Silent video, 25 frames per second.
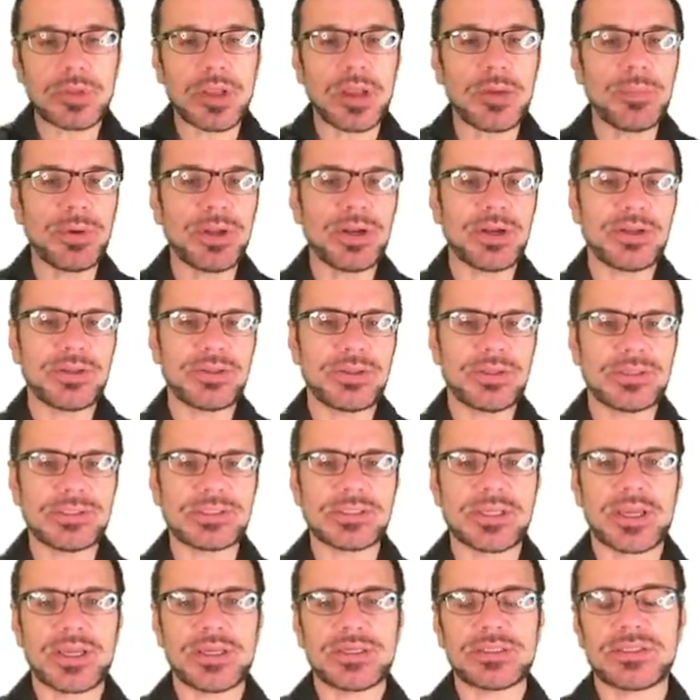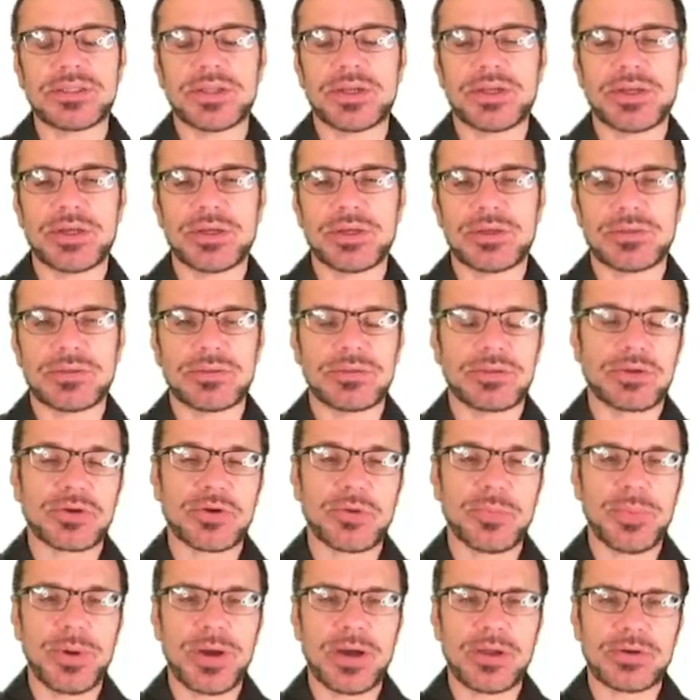But in this case, the
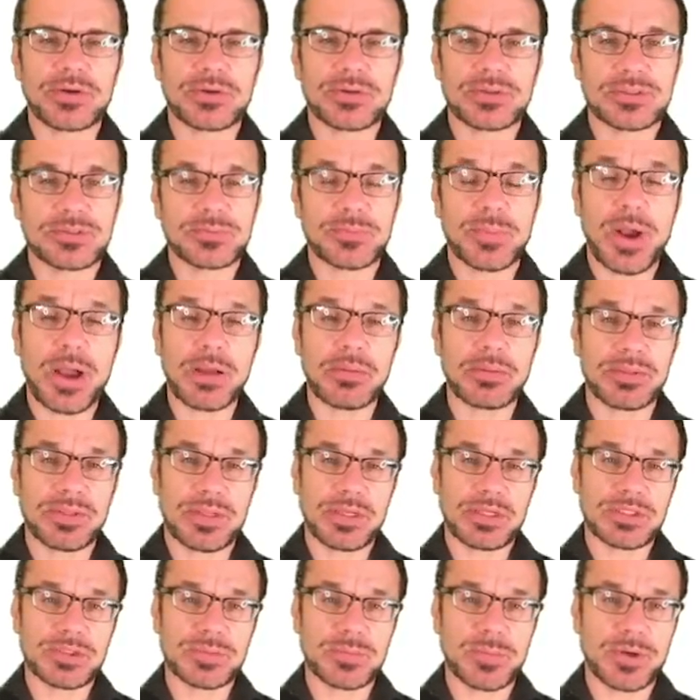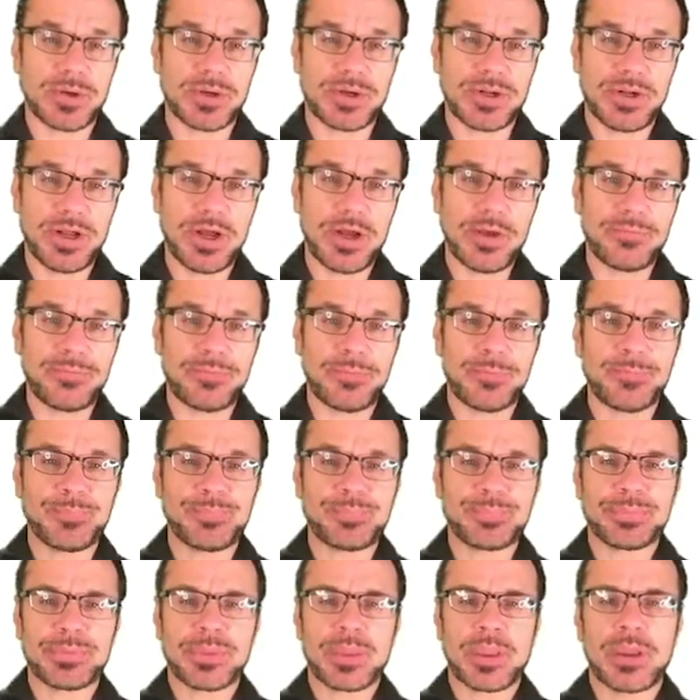compiler is probably not smart enough,
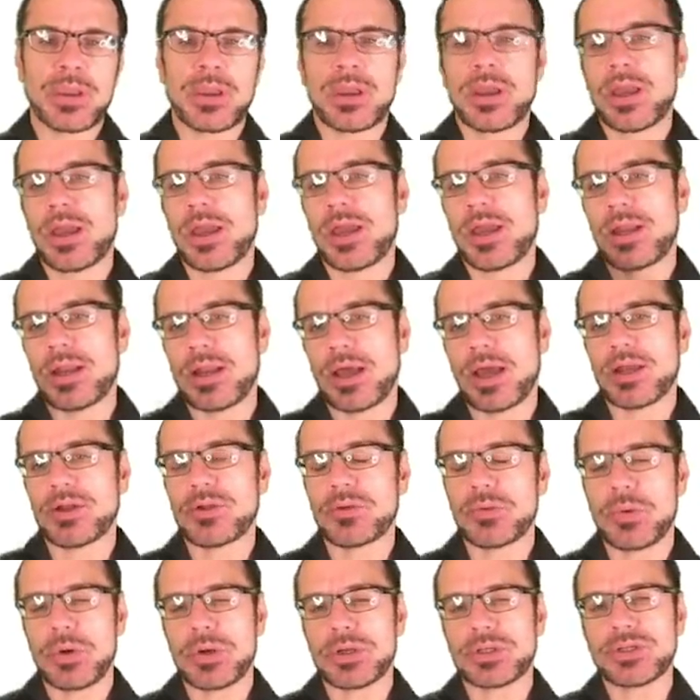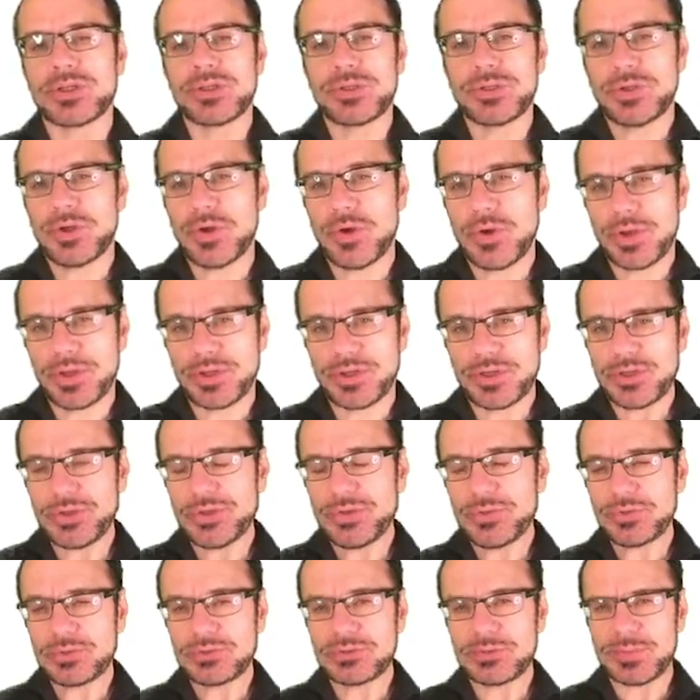and I don't want to go
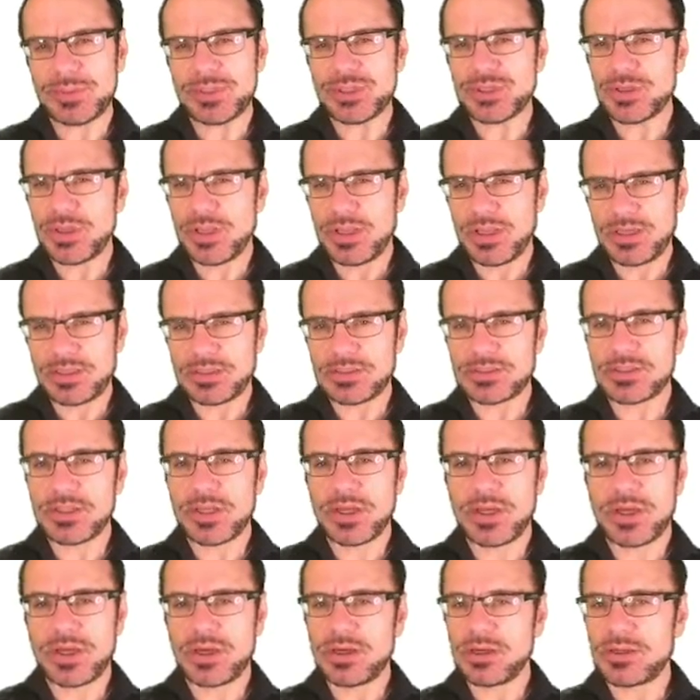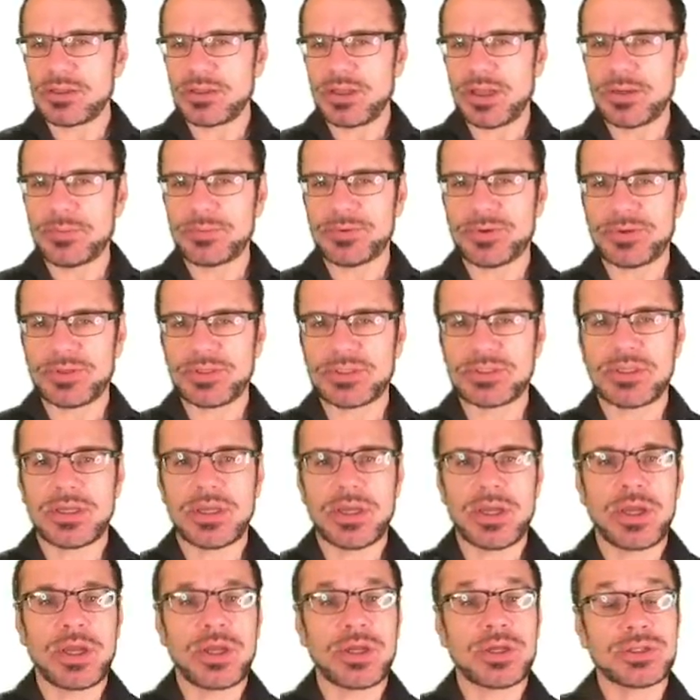into specialized libraries.
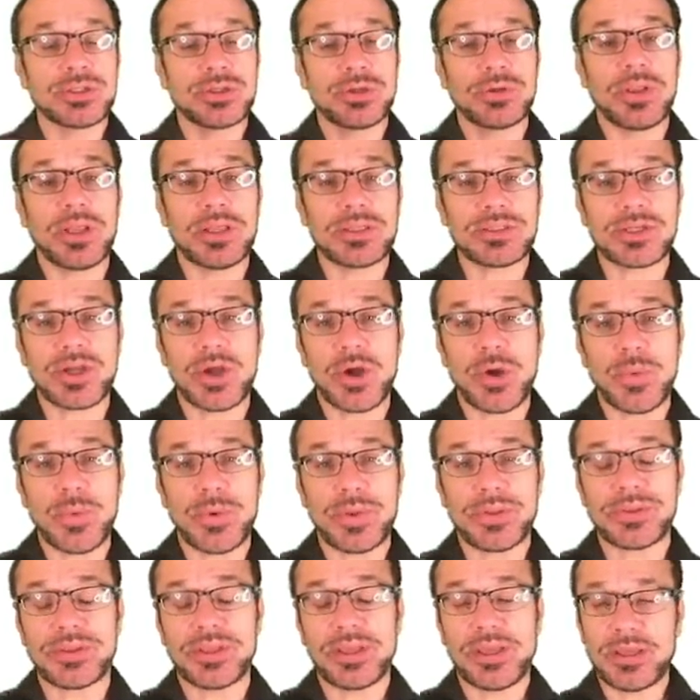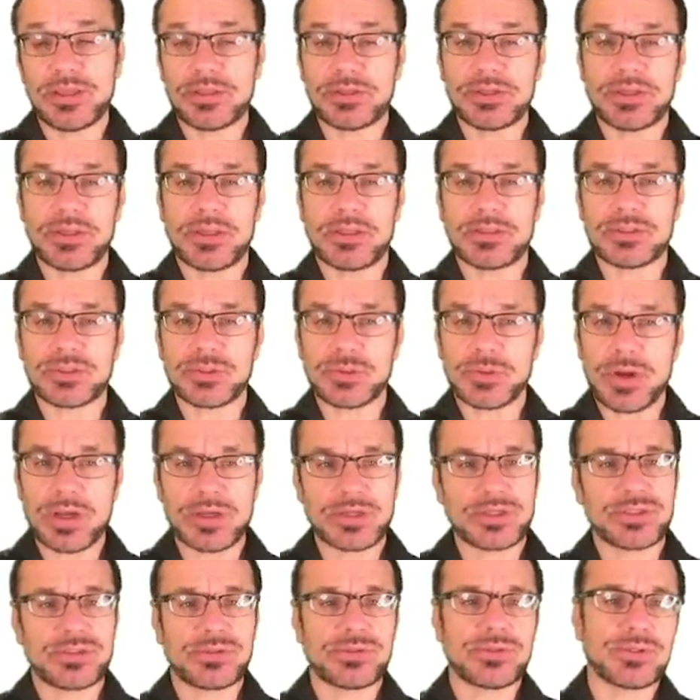So let's go with the Intel
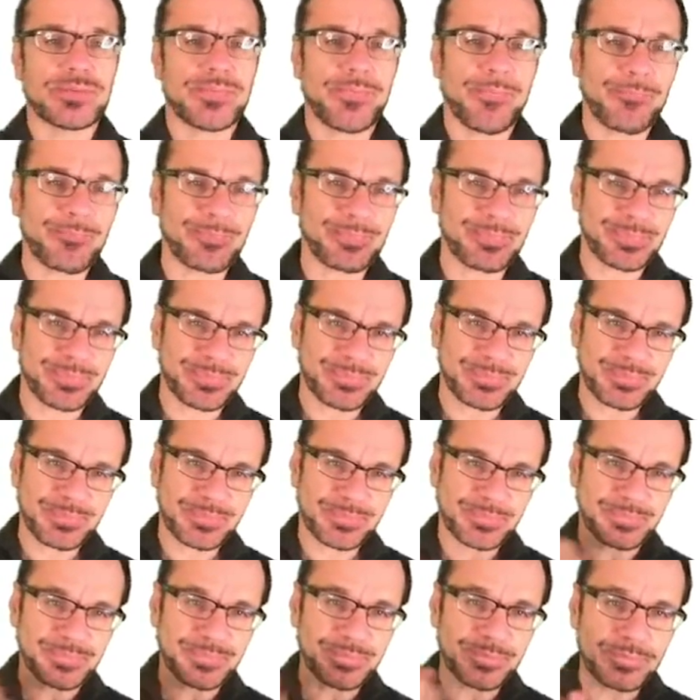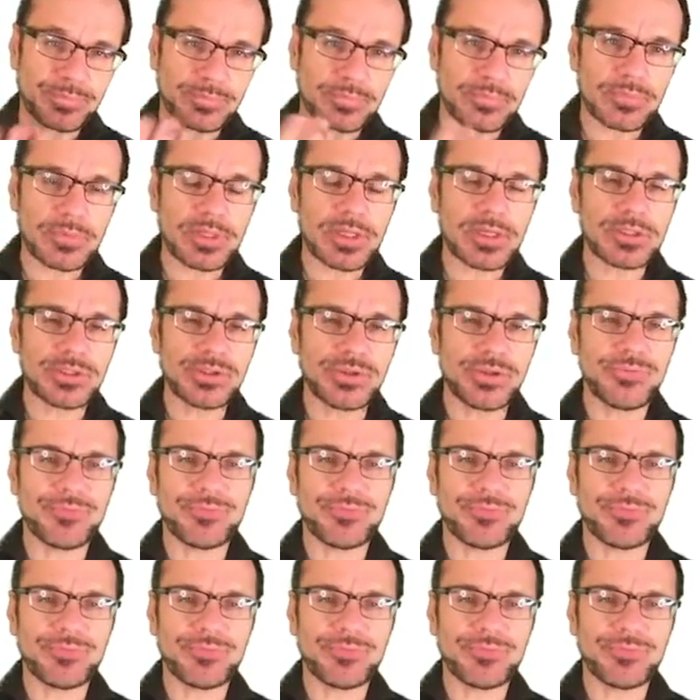instructions. So the